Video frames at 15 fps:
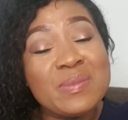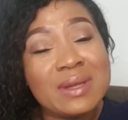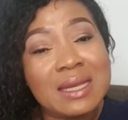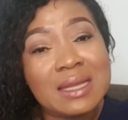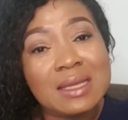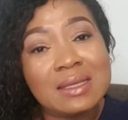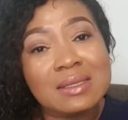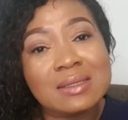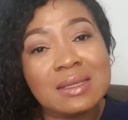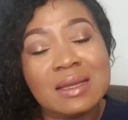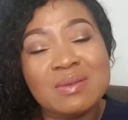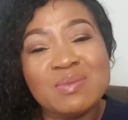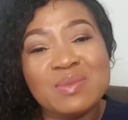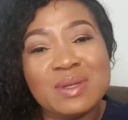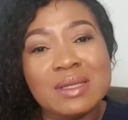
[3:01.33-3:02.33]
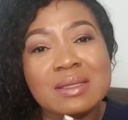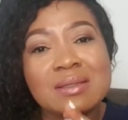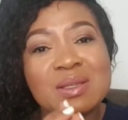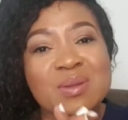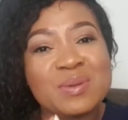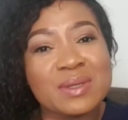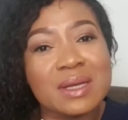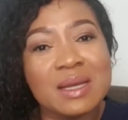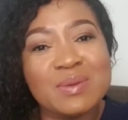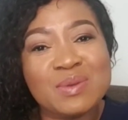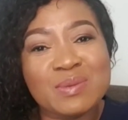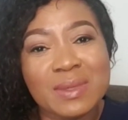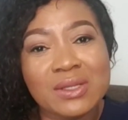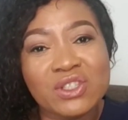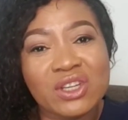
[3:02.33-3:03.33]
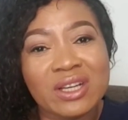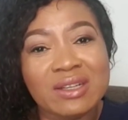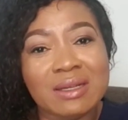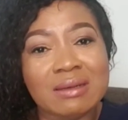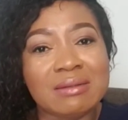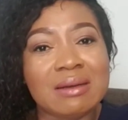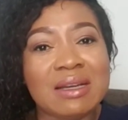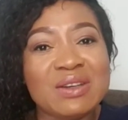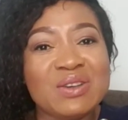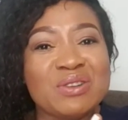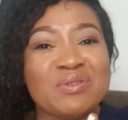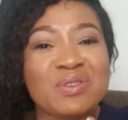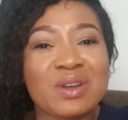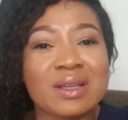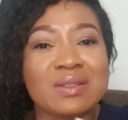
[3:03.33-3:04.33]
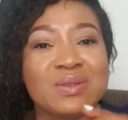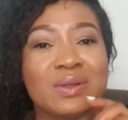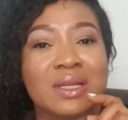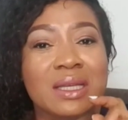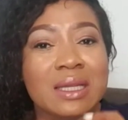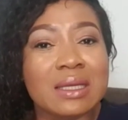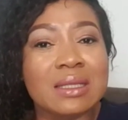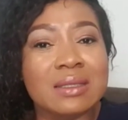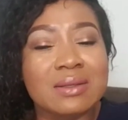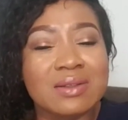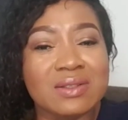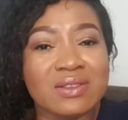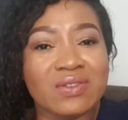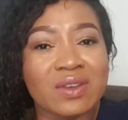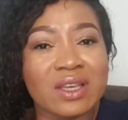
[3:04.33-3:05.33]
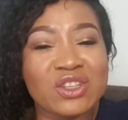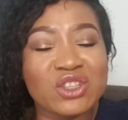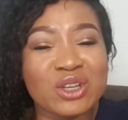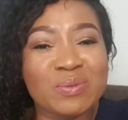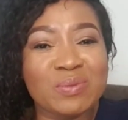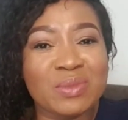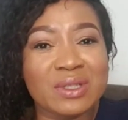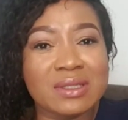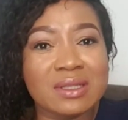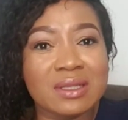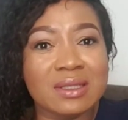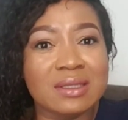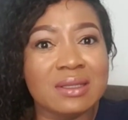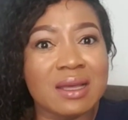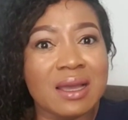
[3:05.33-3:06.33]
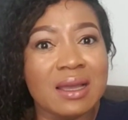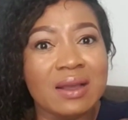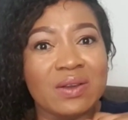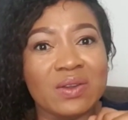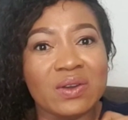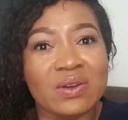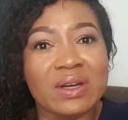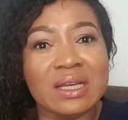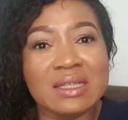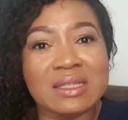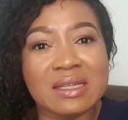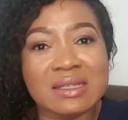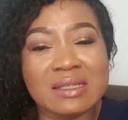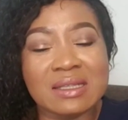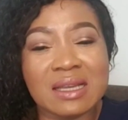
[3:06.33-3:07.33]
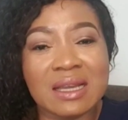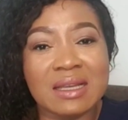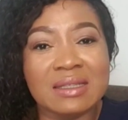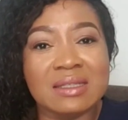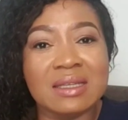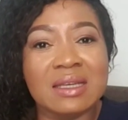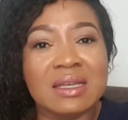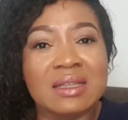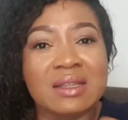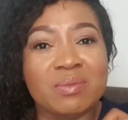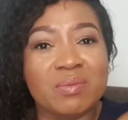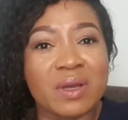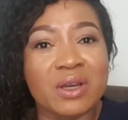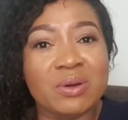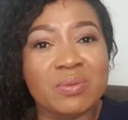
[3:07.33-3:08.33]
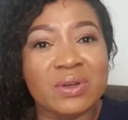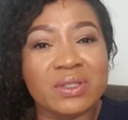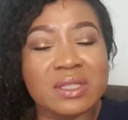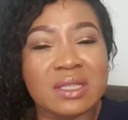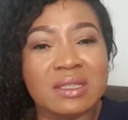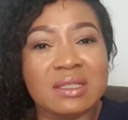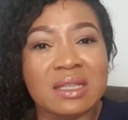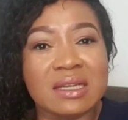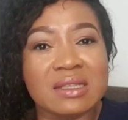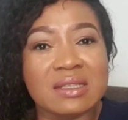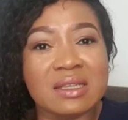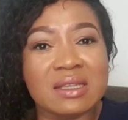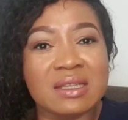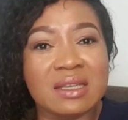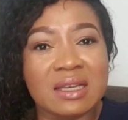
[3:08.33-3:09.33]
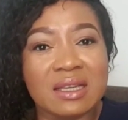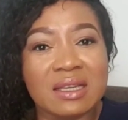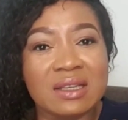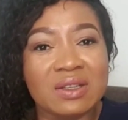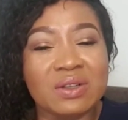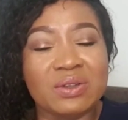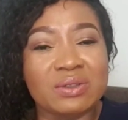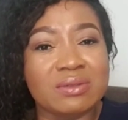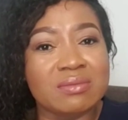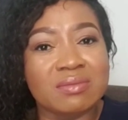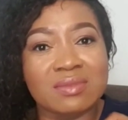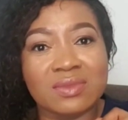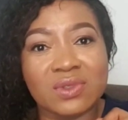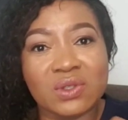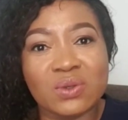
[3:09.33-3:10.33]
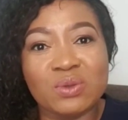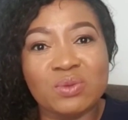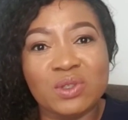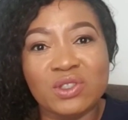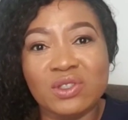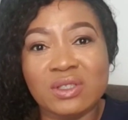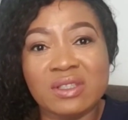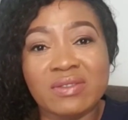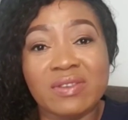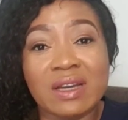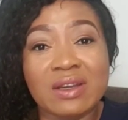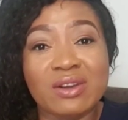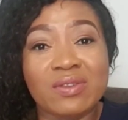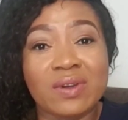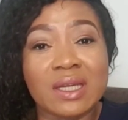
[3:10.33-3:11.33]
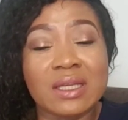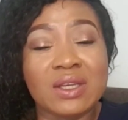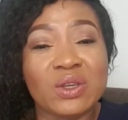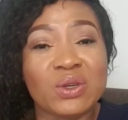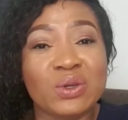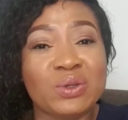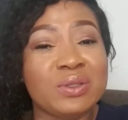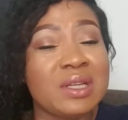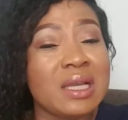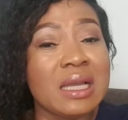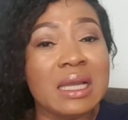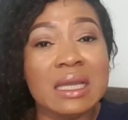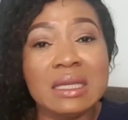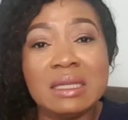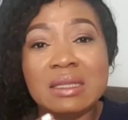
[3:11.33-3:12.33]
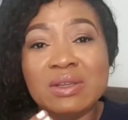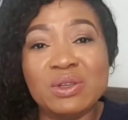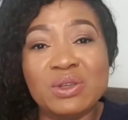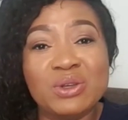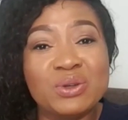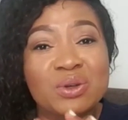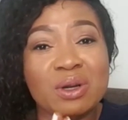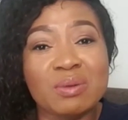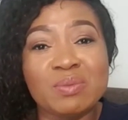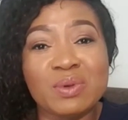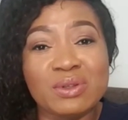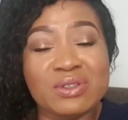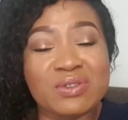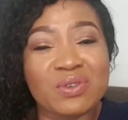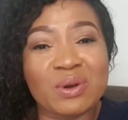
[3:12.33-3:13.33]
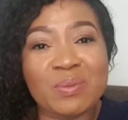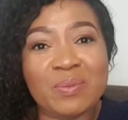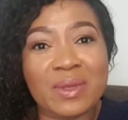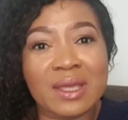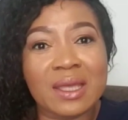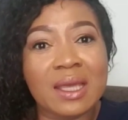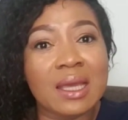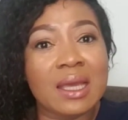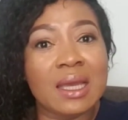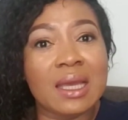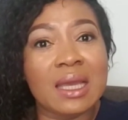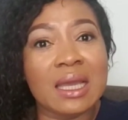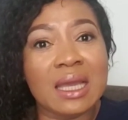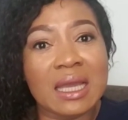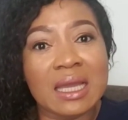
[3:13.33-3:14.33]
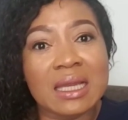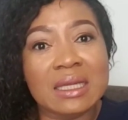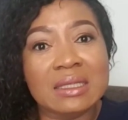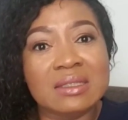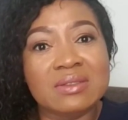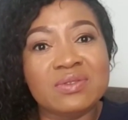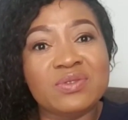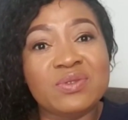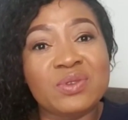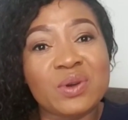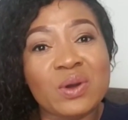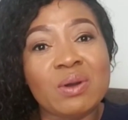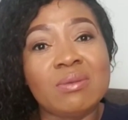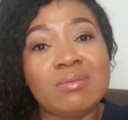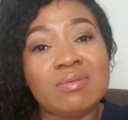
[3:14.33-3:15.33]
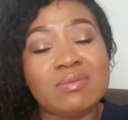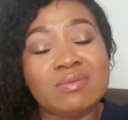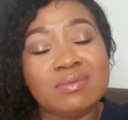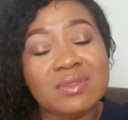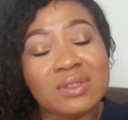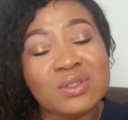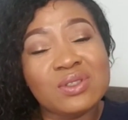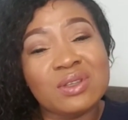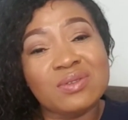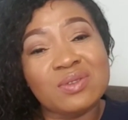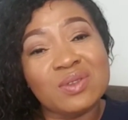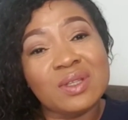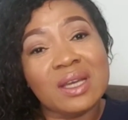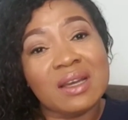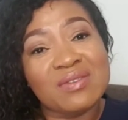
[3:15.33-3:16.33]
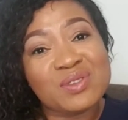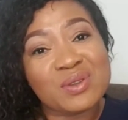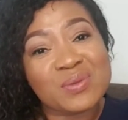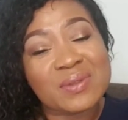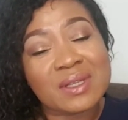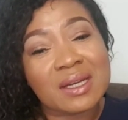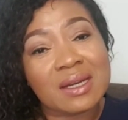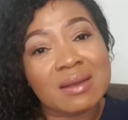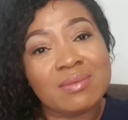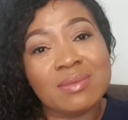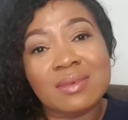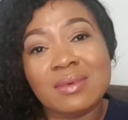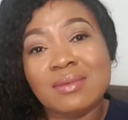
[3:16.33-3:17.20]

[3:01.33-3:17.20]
please and please subscribe to my channel. And don't forget to click the notification button there on your right-hand side. The bell button that's, you know, to be notified of any new uploads from me. And for those of you that have subscribed